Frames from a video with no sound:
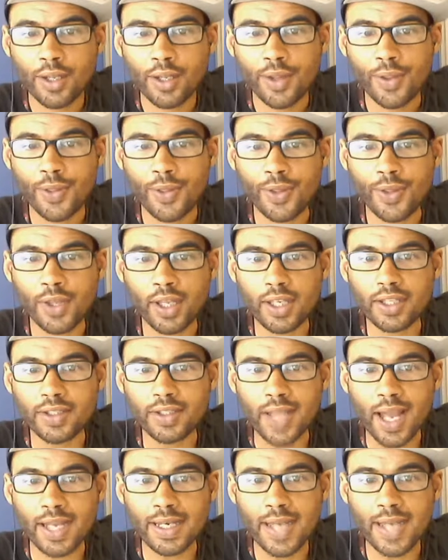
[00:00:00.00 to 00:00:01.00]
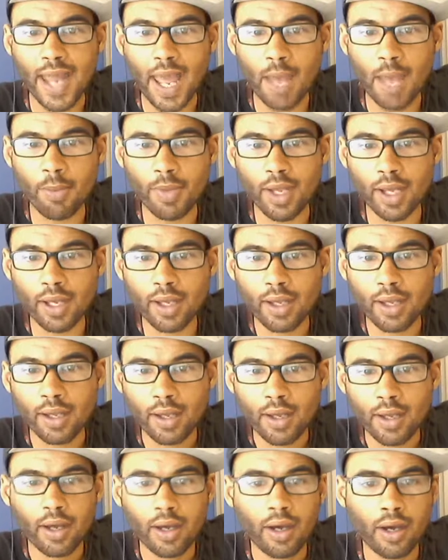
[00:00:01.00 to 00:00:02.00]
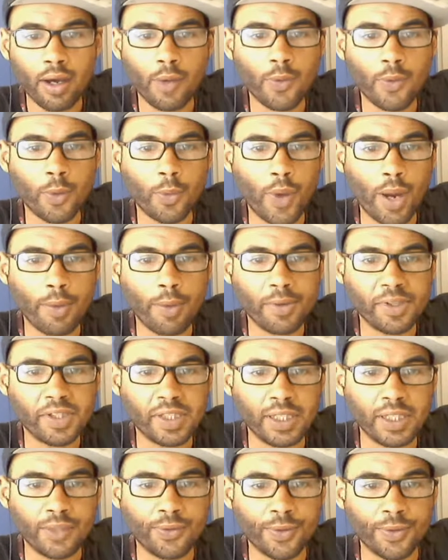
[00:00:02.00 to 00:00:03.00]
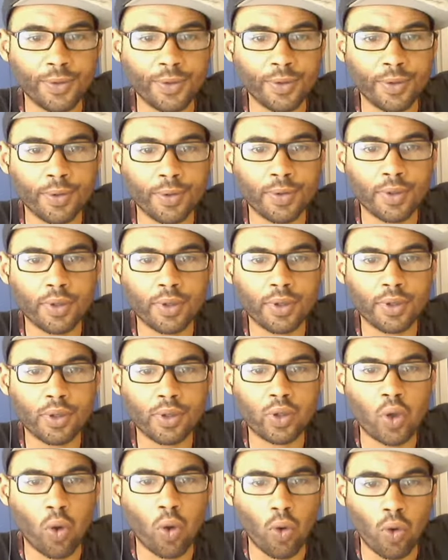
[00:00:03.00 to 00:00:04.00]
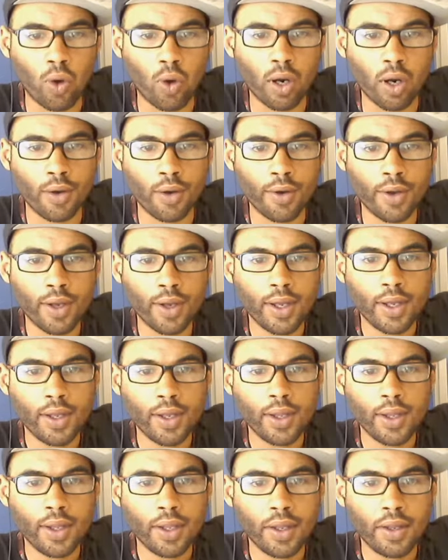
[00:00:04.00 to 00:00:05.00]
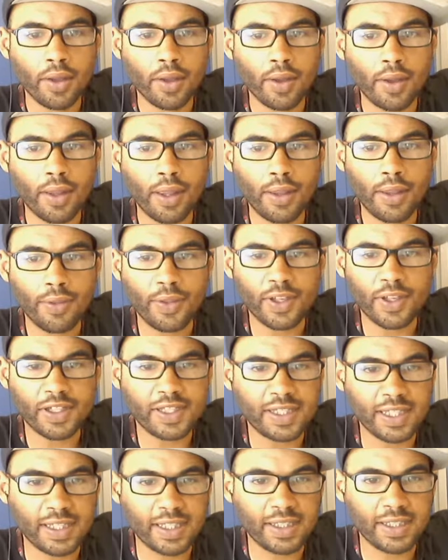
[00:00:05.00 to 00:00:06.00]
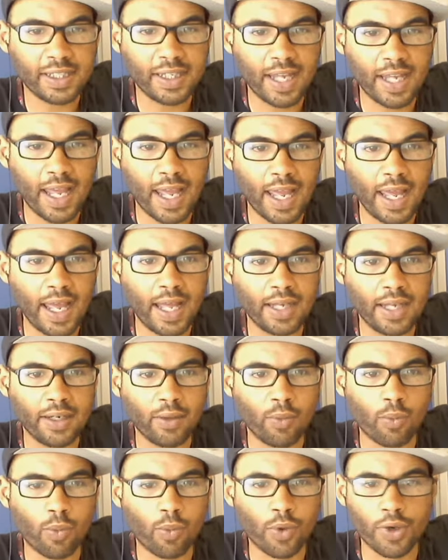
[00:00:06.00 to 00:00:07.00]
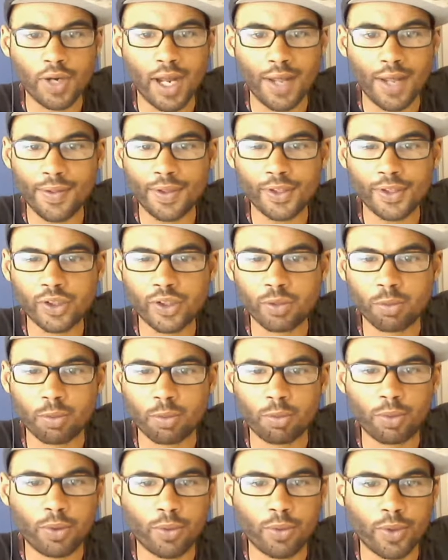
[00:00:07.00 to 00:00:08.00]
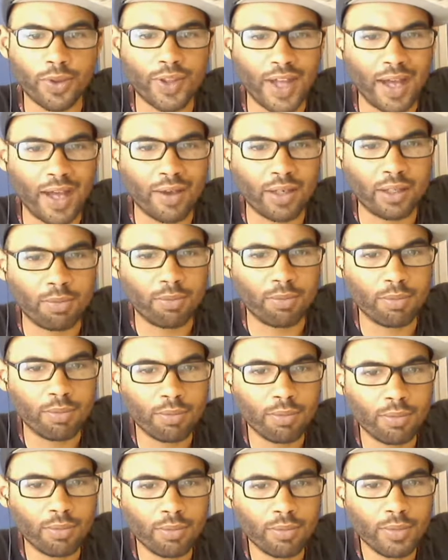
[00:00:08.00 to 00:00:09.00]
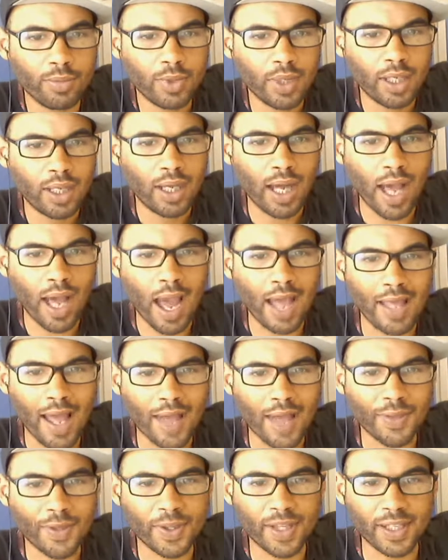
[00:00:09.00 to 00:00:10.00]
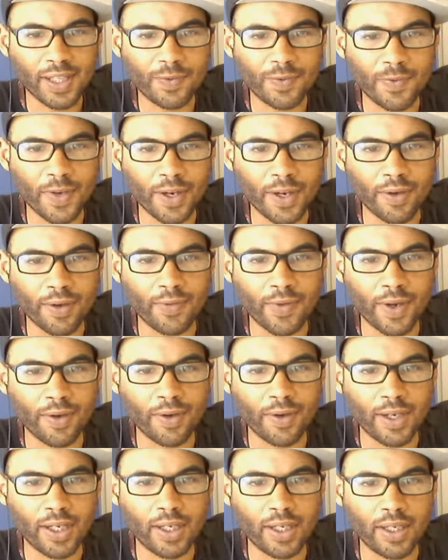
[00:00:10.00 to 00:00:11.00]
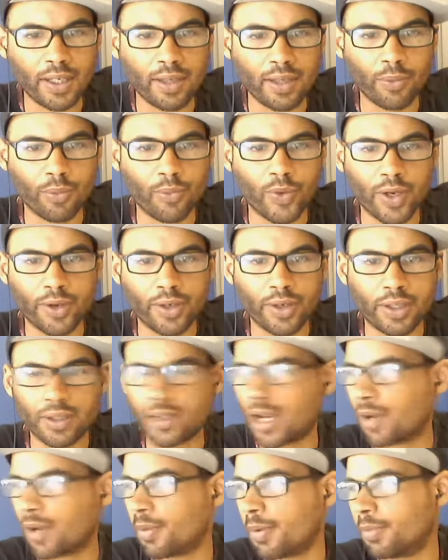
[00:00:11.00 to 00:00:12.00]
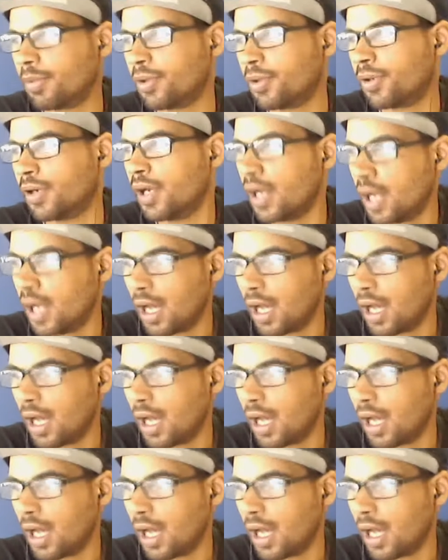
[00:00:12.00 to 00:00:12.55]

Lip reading: the dynamic of the wide receiver core this season, and we're not in the Super Bowl without him. I think that's very, very, very clear. I remember